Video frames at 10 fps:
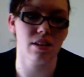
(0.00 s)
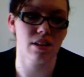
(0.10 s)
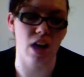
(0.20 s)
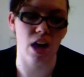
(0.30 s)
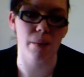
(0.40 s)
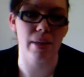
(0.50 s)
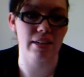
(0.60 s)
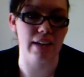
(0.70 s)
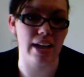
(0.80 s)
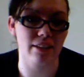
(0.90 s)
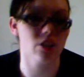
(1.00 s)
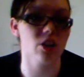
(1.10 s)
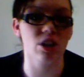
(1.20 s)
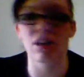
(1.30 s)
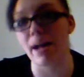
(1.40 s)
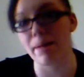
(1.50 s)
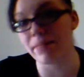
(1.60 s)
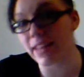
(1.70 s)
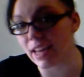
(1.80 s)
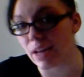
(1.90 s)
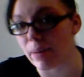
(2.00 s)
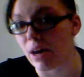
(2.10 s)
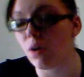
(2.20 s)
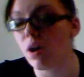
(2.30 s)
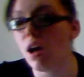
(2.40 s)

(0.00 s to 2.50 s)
comment at the girl I'm thinking about,